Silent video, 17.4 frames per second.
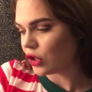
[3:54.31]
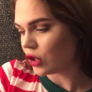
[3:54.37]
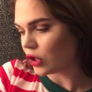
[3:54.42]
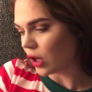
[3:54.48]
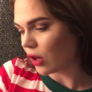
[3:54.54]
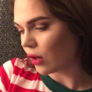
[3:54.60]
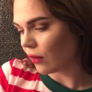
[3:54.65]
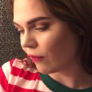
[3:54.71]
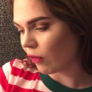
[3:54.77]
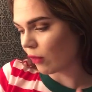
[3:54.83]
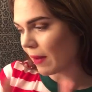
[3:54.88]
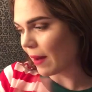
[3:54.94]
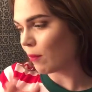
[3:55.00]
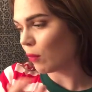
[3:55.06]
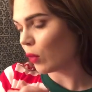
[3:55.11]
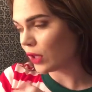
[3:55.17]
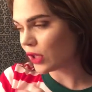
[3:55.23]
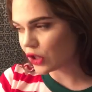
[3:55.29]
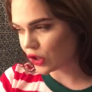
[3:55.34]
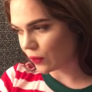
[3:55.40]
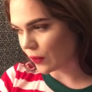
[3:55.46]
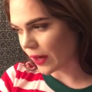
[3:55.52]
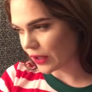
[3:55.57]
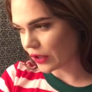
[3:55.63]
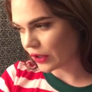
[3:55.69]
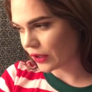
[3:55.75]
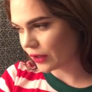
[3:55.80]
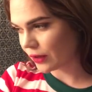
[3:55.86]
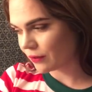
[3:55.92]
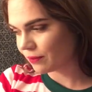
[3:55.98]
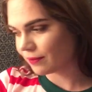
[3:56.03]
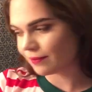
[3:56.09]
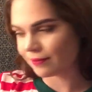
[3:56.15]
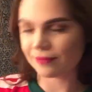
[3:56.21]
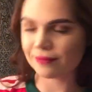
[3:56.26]
So for my moisturizer,
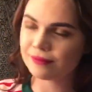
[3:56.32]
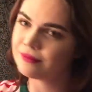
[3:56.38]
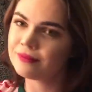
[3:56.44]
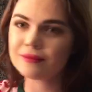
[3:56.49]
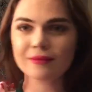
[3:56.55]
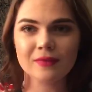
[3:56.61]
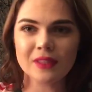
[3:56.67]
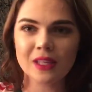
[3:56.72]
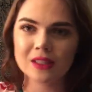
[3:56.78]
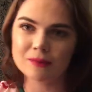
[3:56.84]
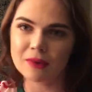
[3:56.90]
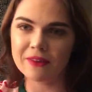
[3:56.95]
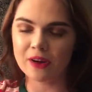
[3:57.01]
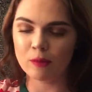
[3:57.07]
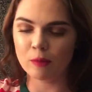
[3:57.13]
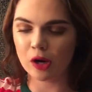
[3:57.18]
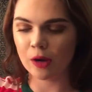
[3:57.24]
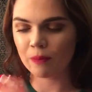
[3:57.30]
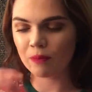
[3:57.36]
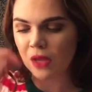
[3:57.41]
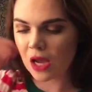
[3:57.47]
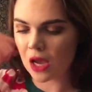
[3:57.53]
my favorite part.